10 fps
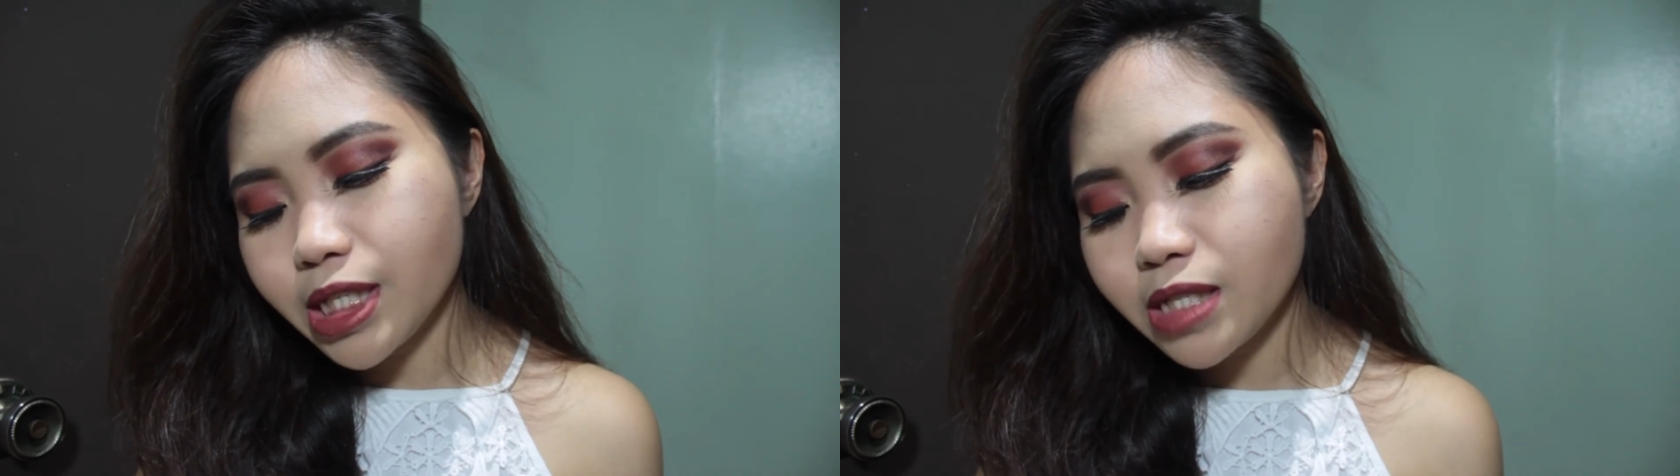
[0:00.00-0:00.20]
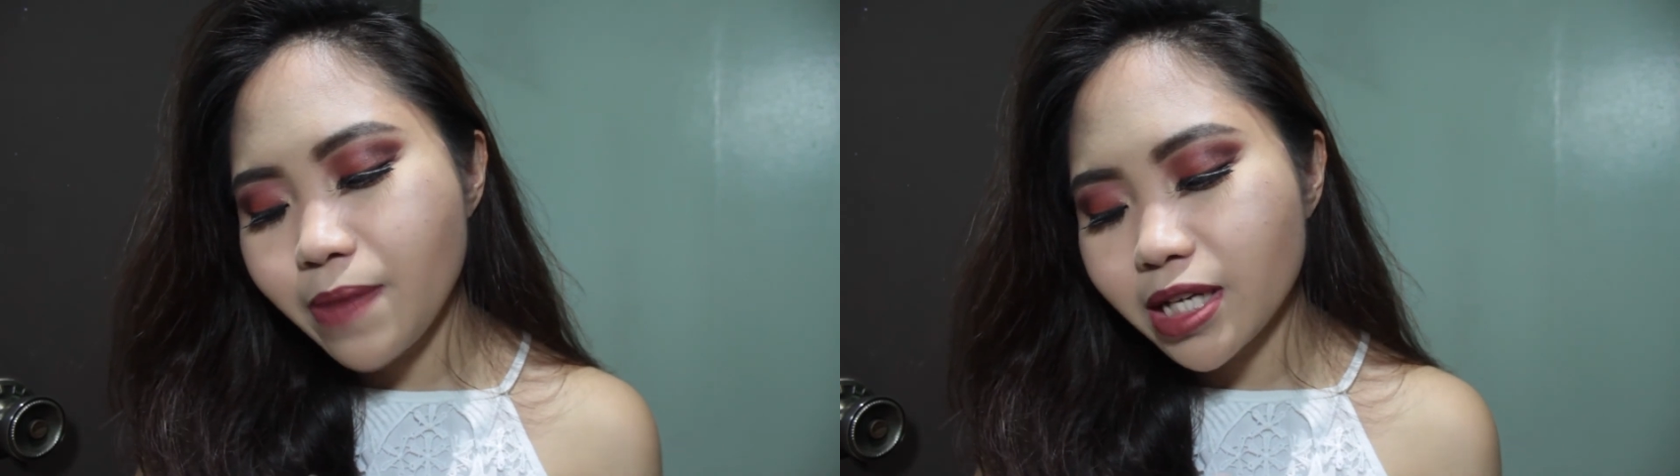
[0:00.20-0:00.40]

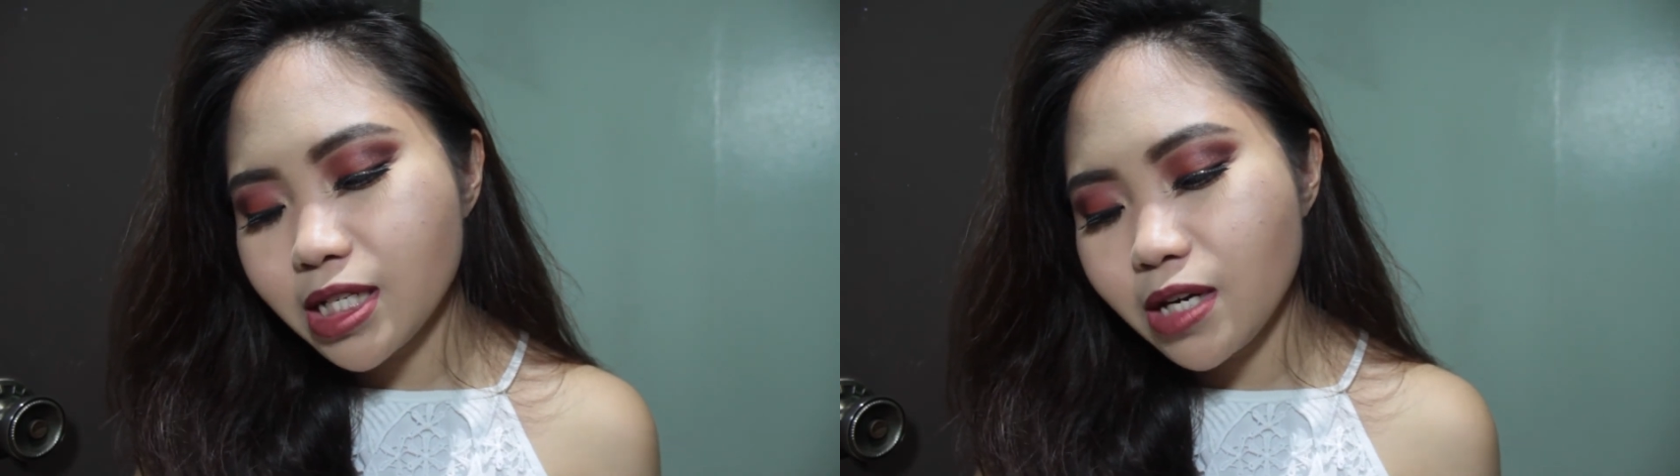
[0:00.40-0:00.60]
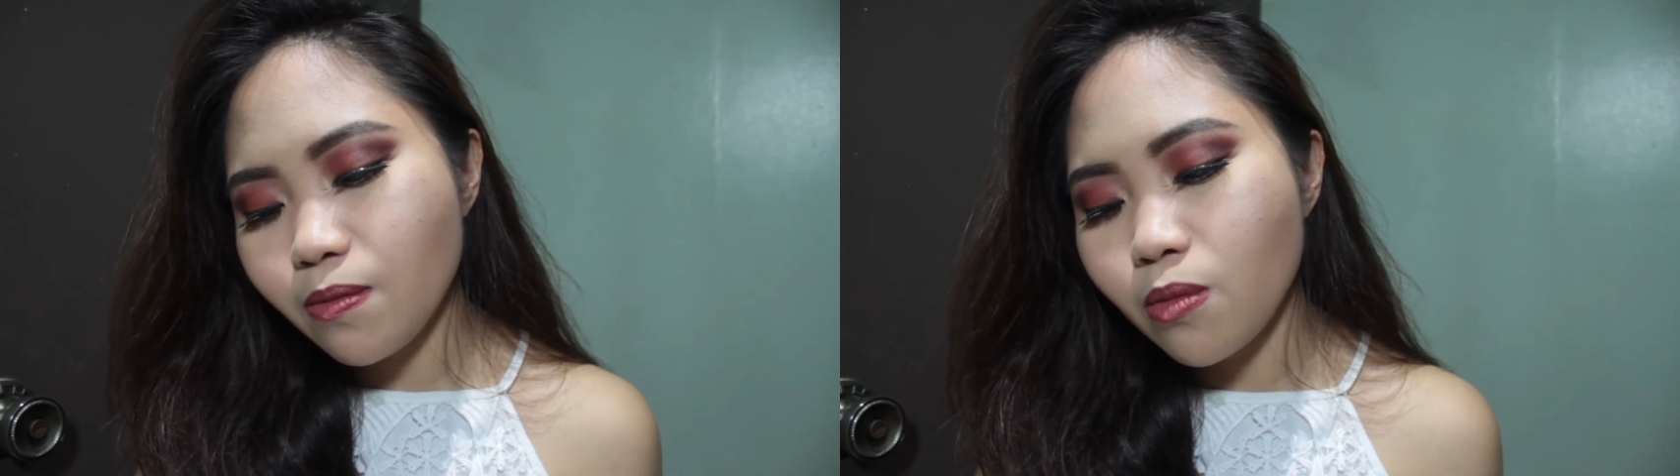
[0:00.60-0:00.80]

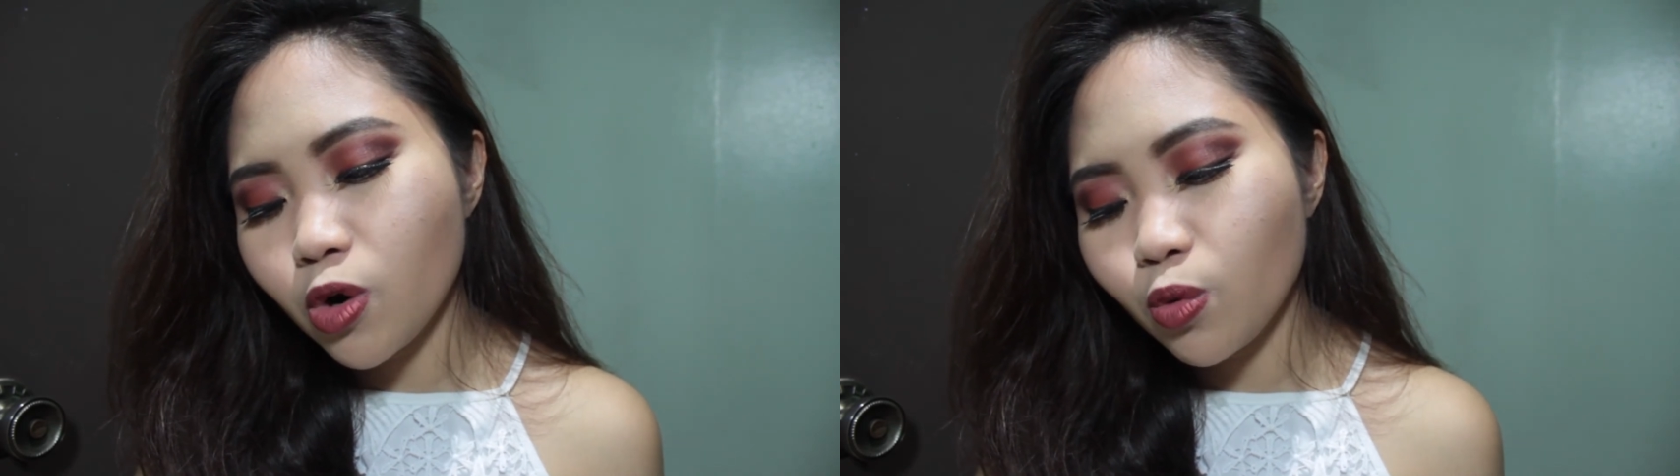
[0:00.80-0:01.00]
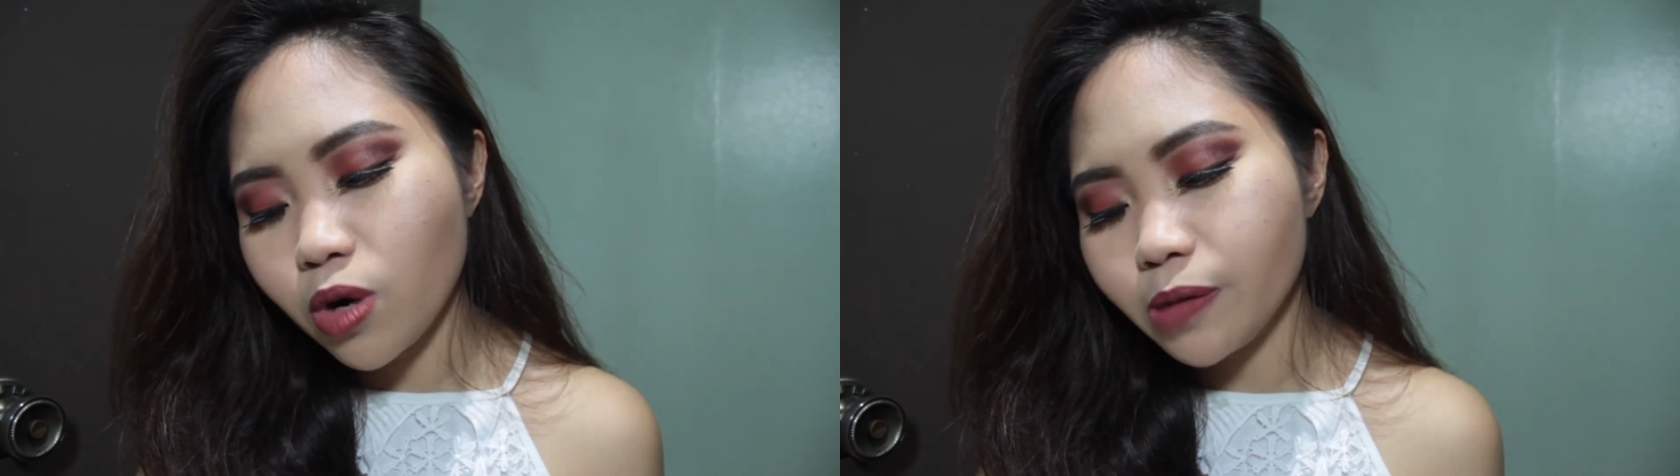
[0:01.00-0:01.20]
expecting
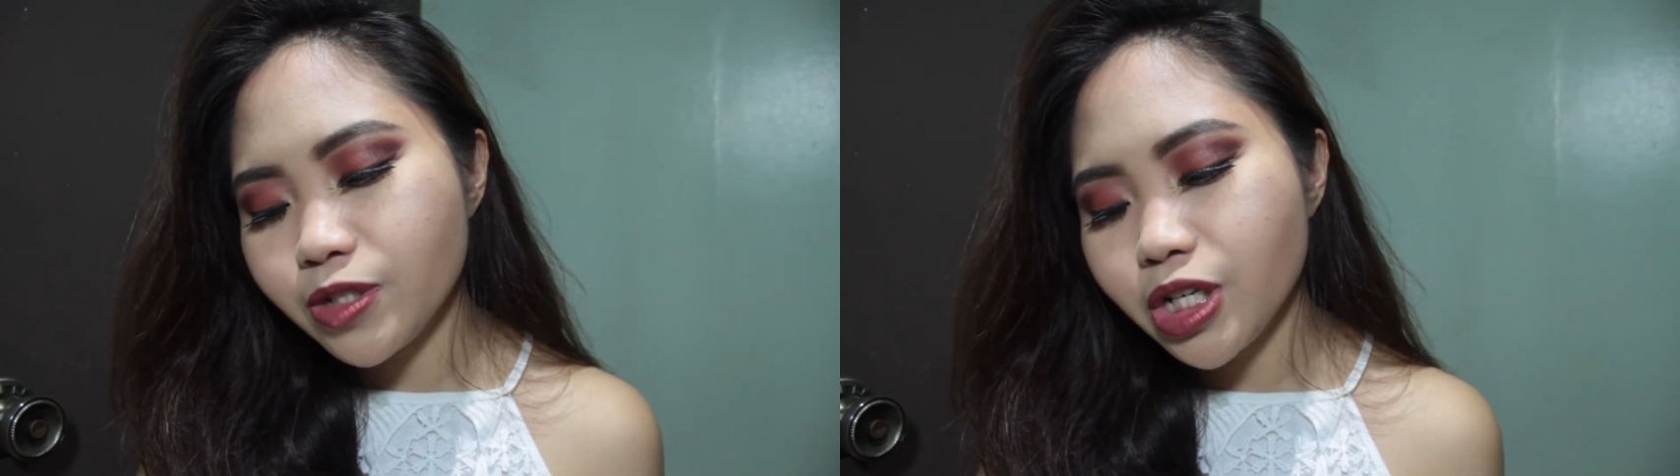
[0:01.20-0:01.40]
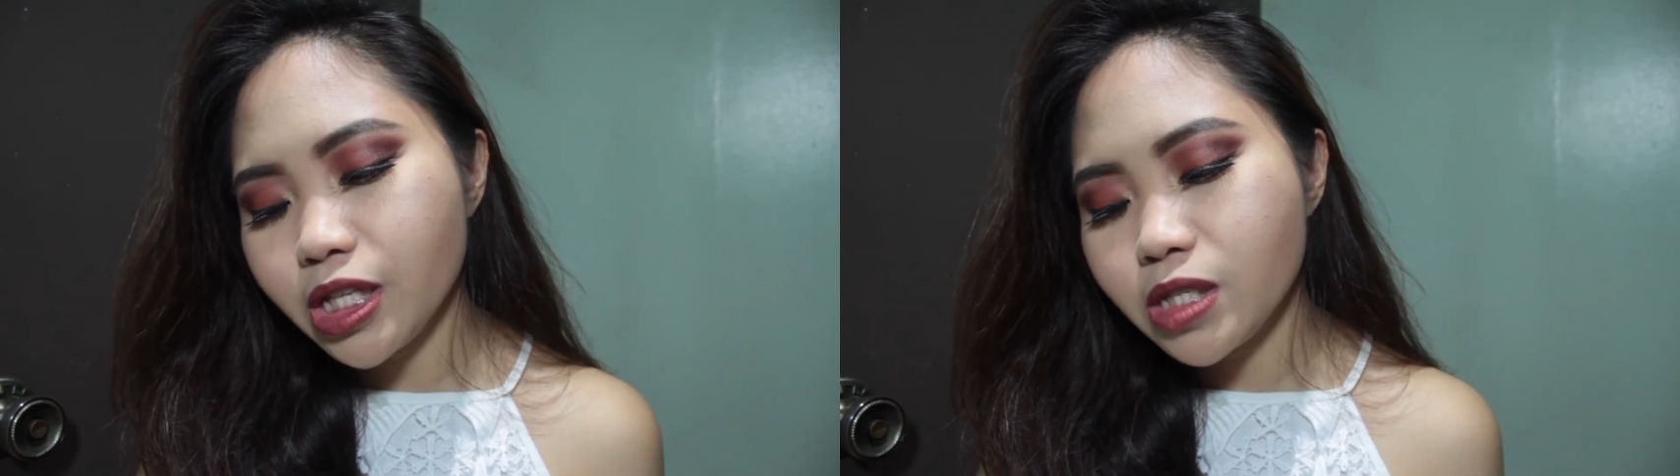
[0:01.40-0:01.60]
more warm
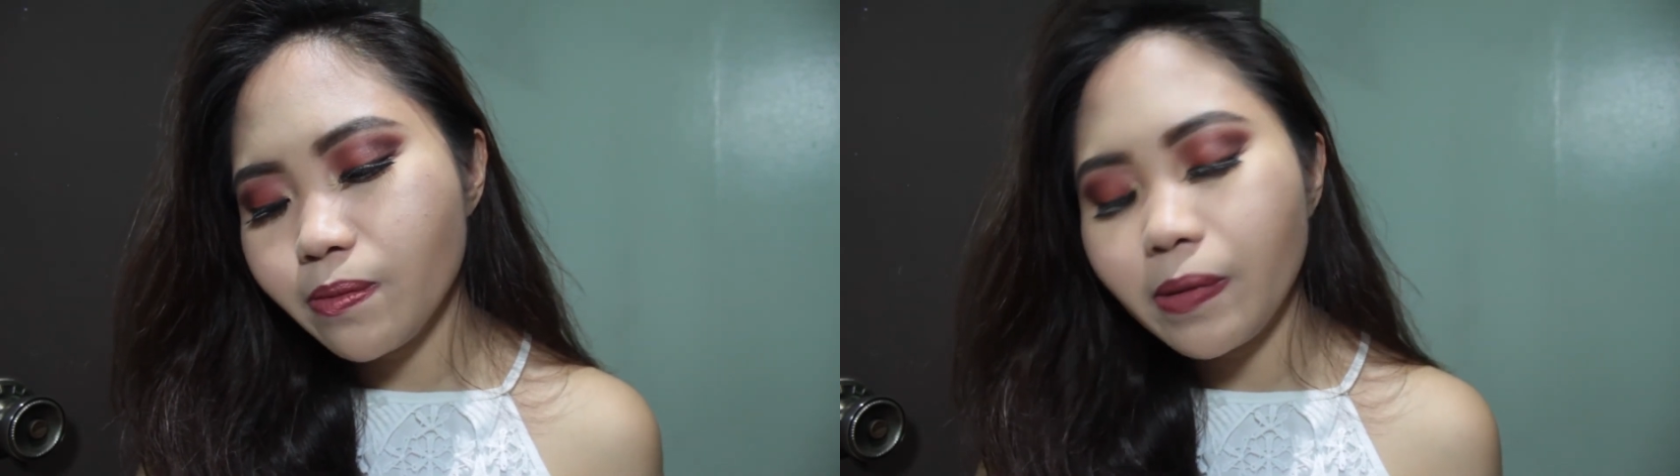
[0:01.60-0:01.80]
shades,